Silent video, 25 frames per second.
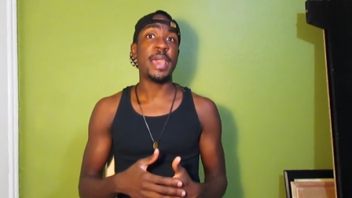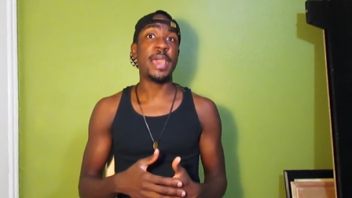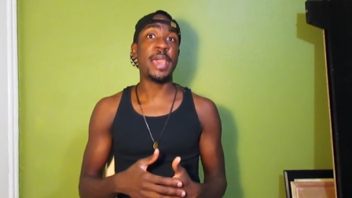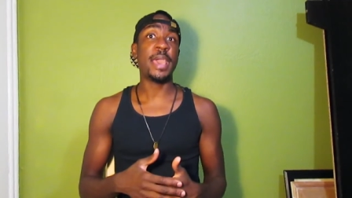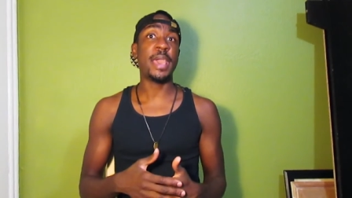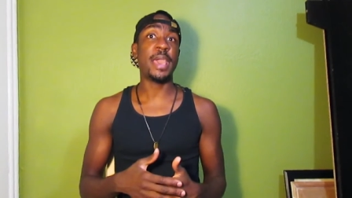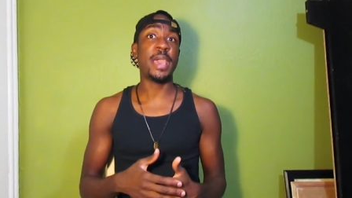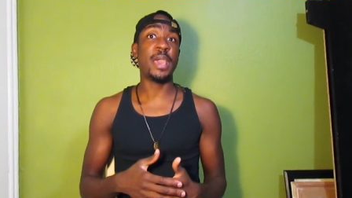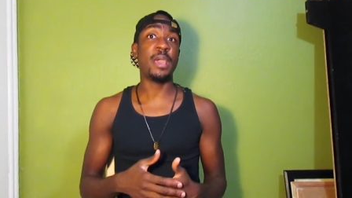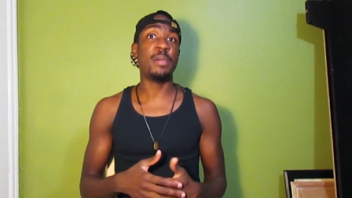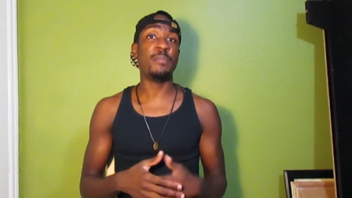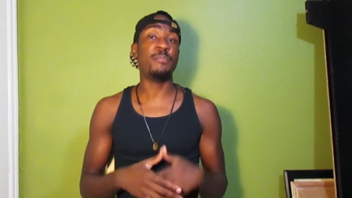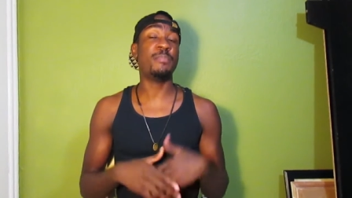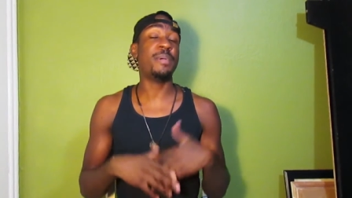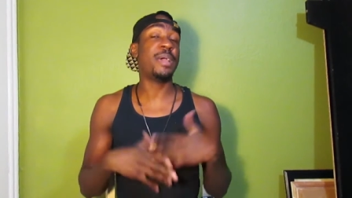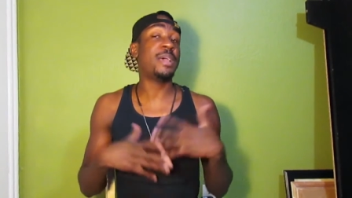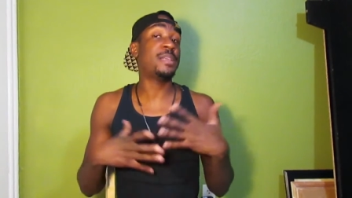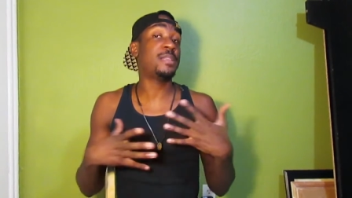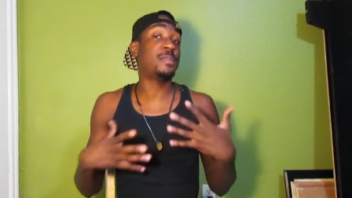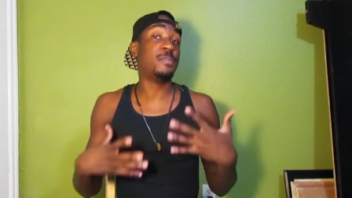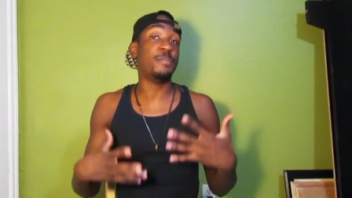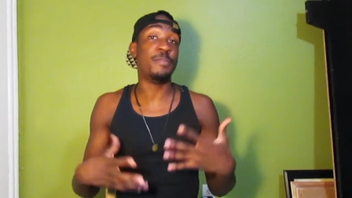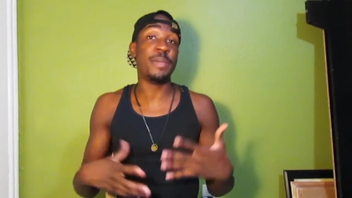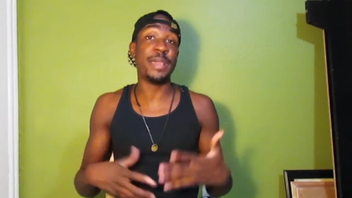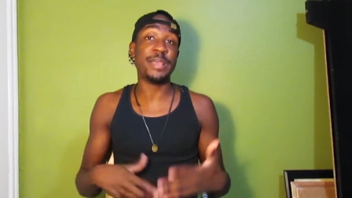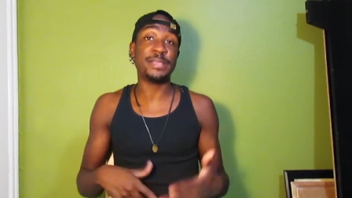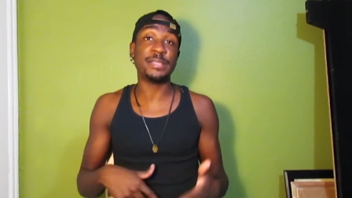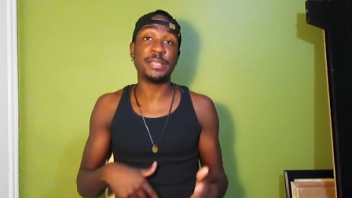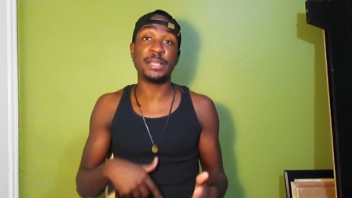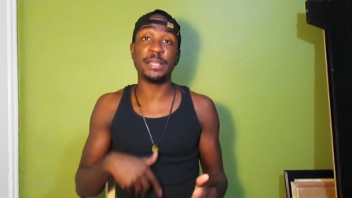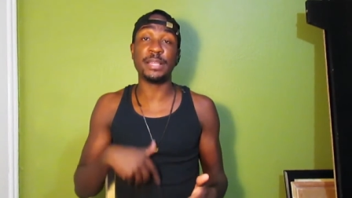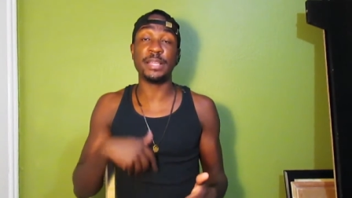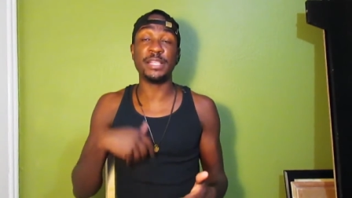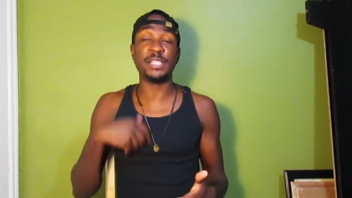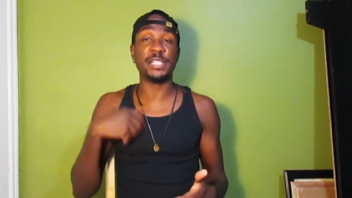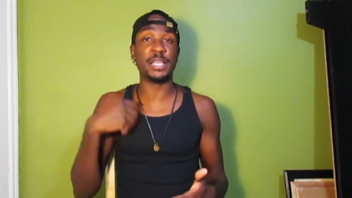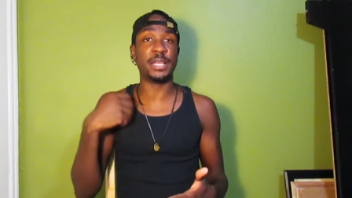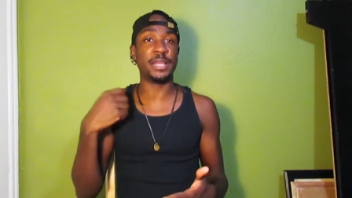And Beth
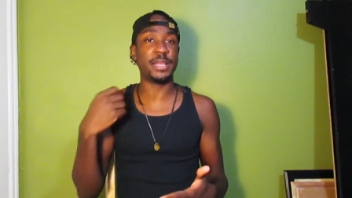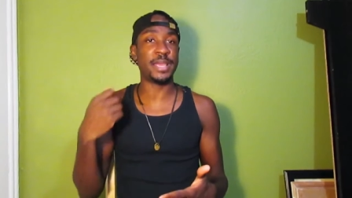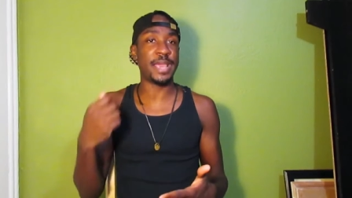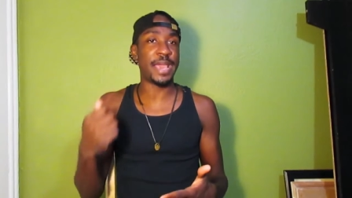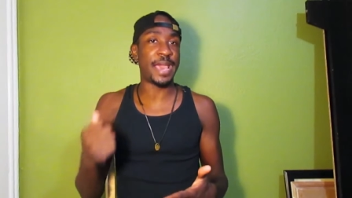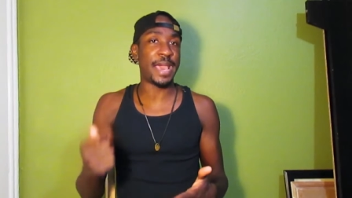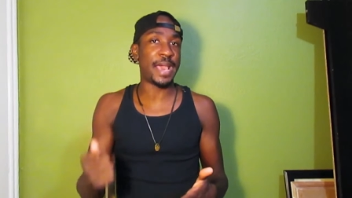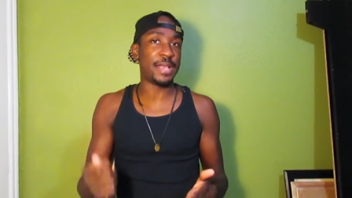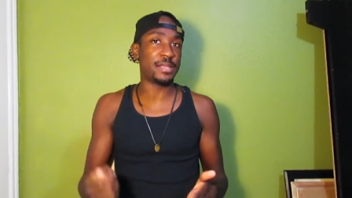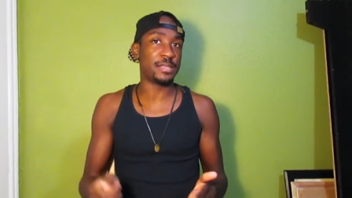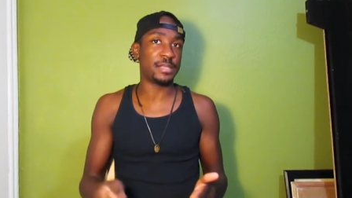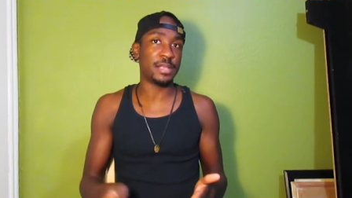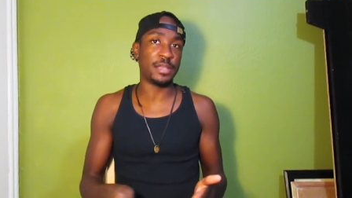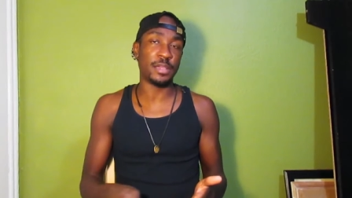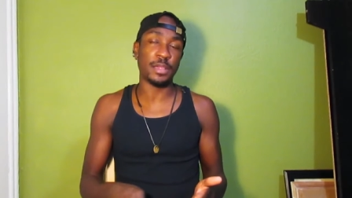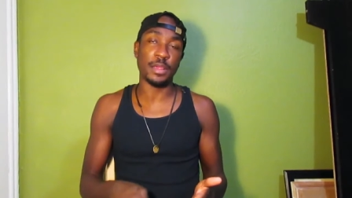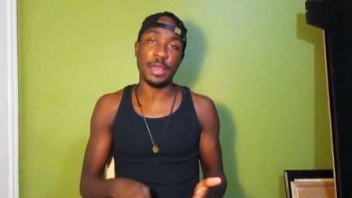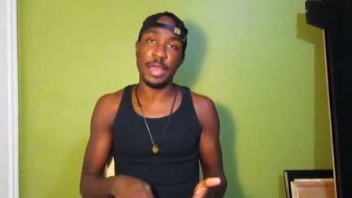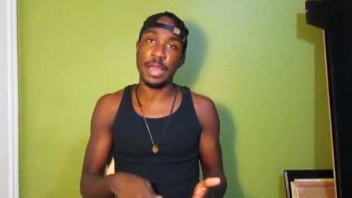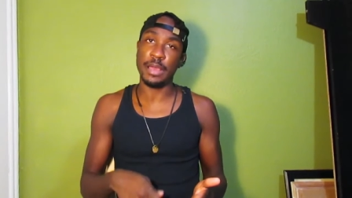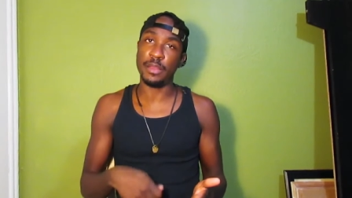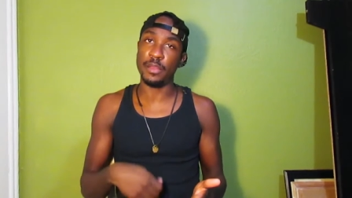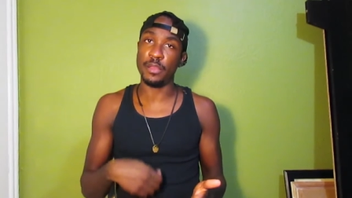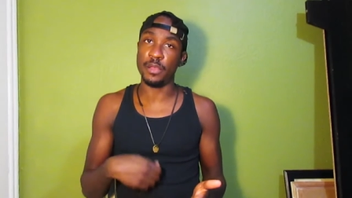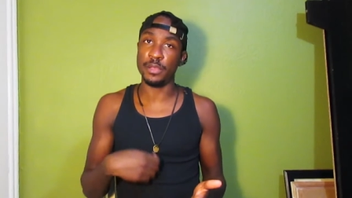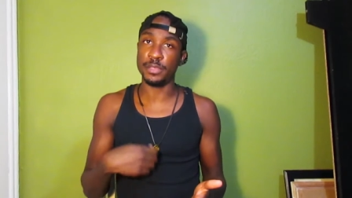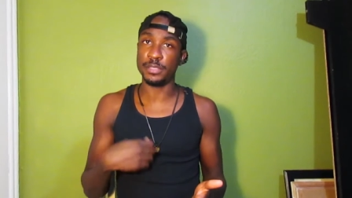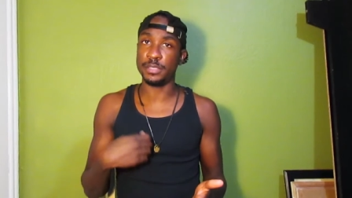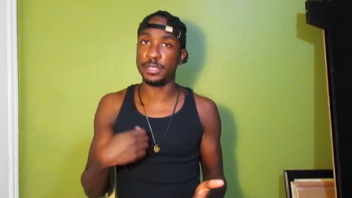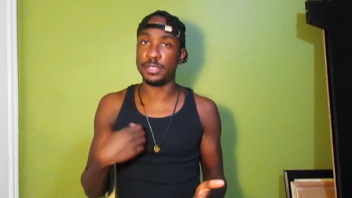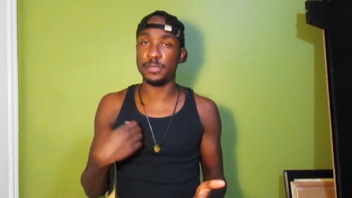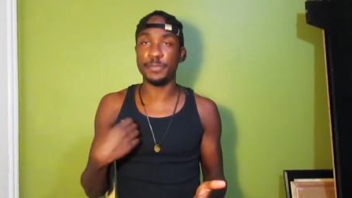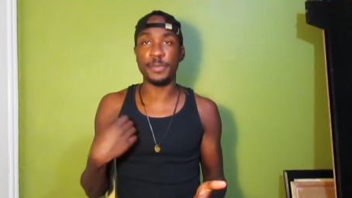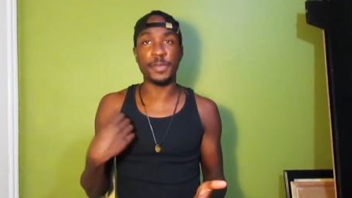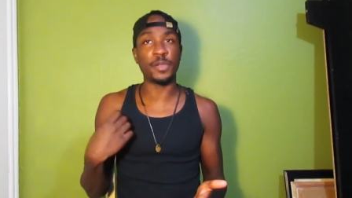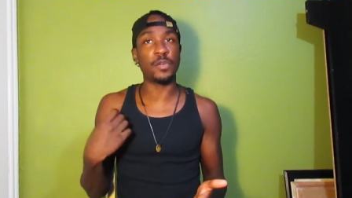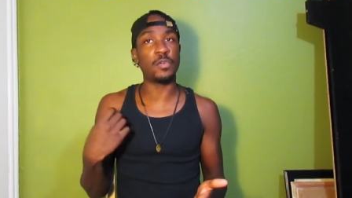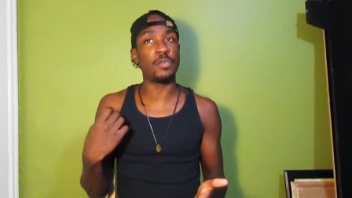basically gently asked, how long has
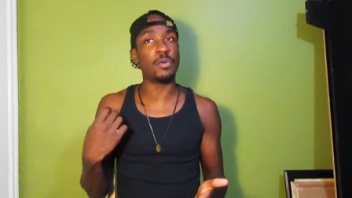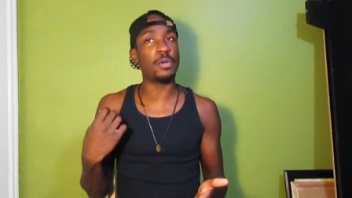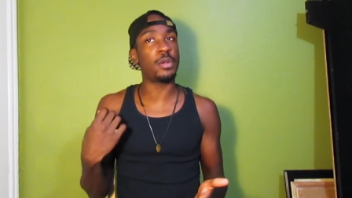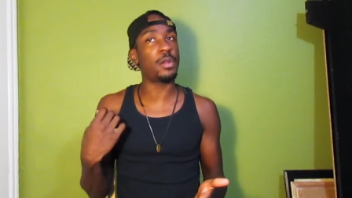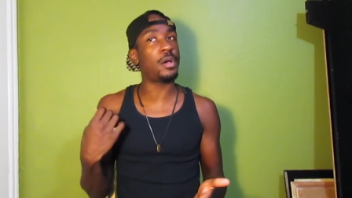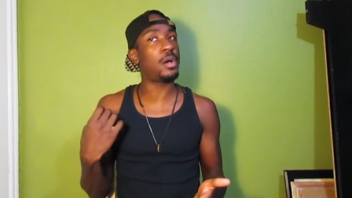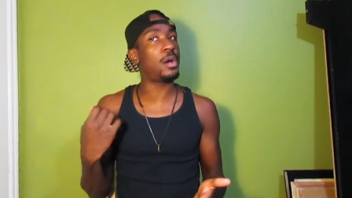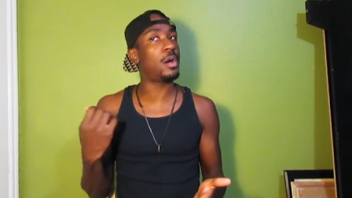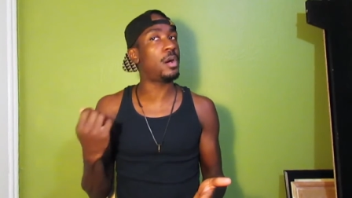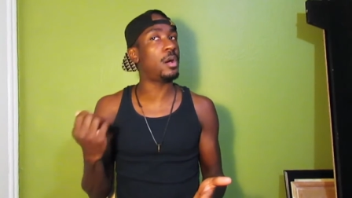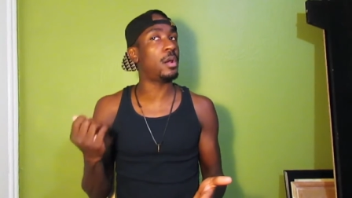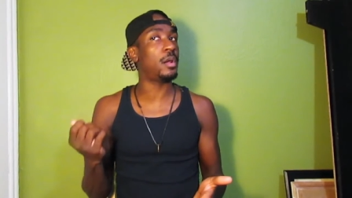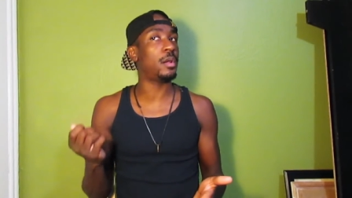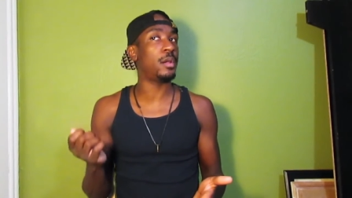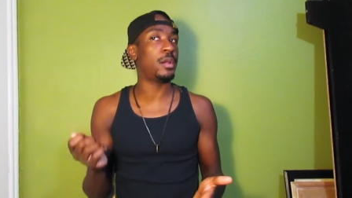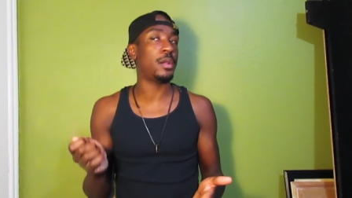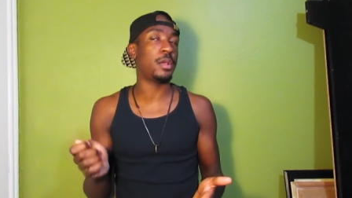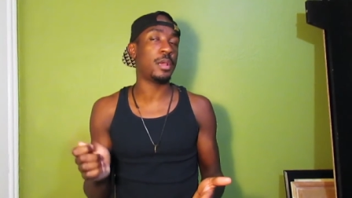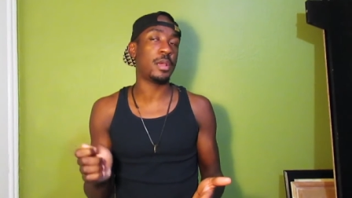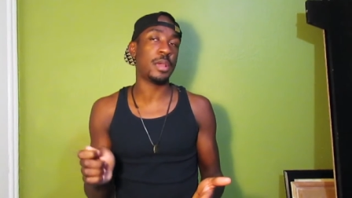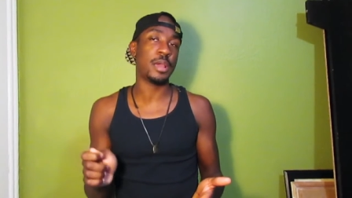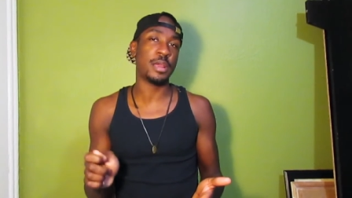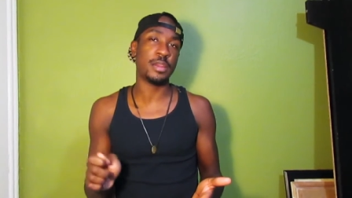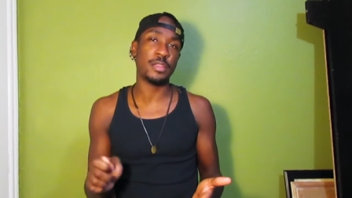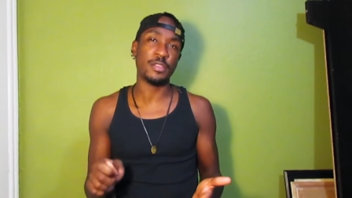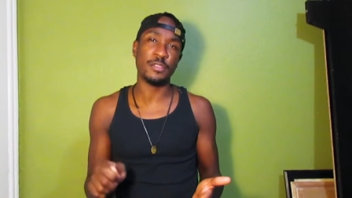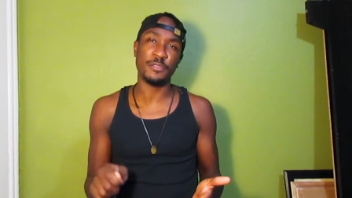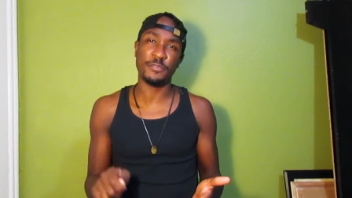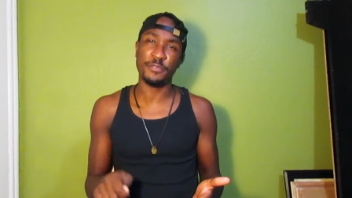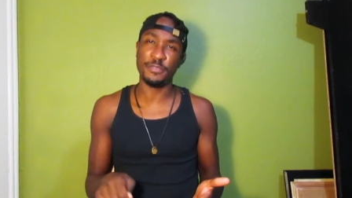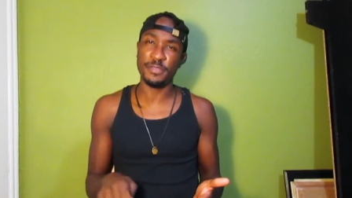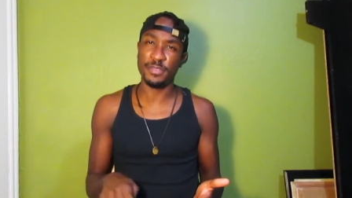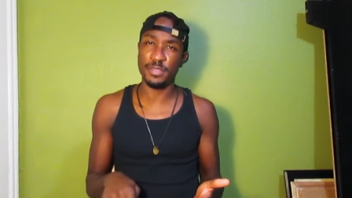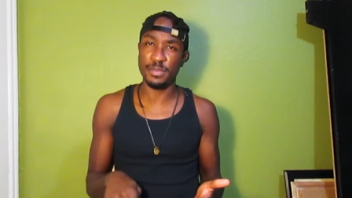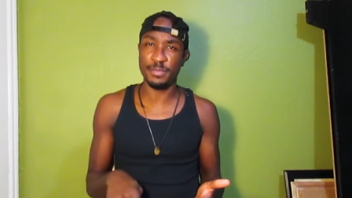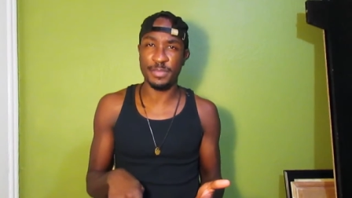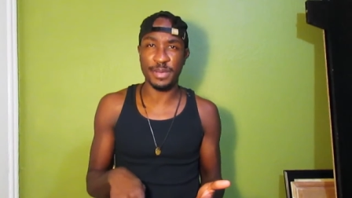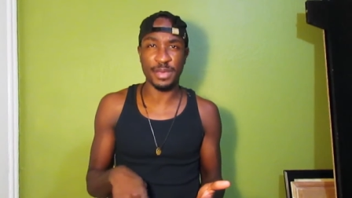this been going on? How do you
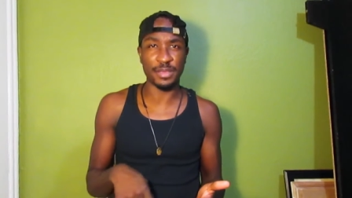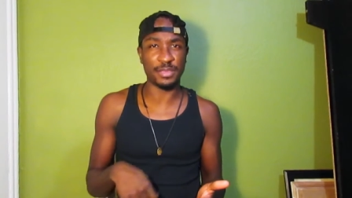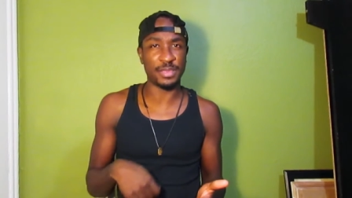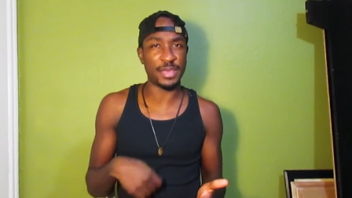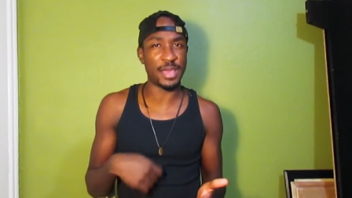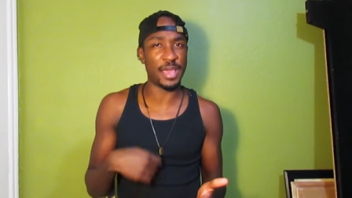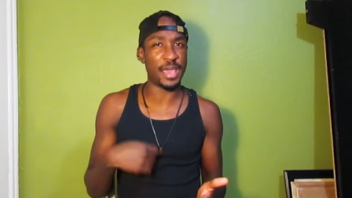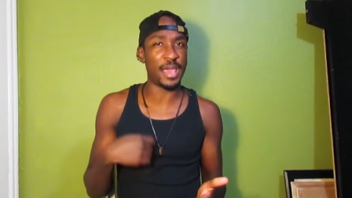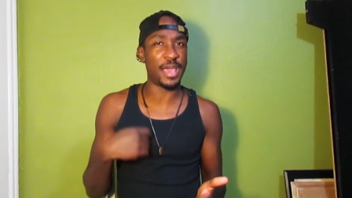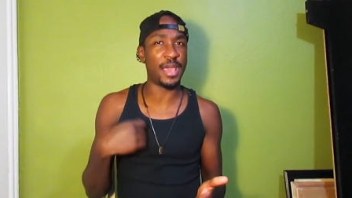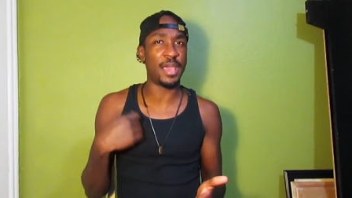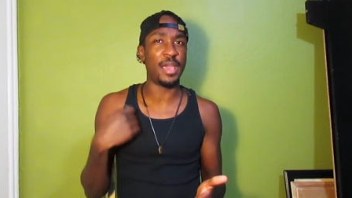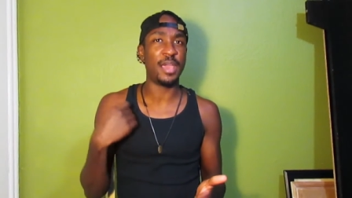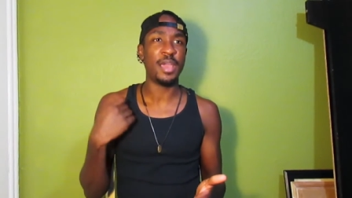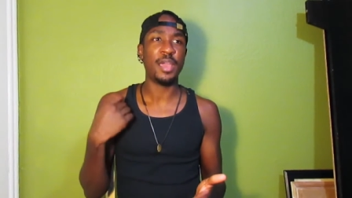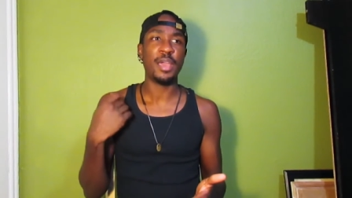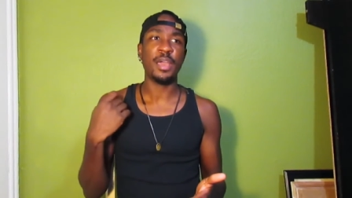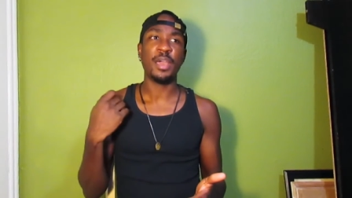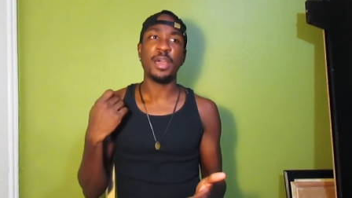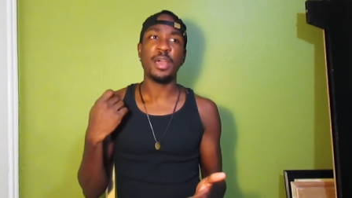feel about that?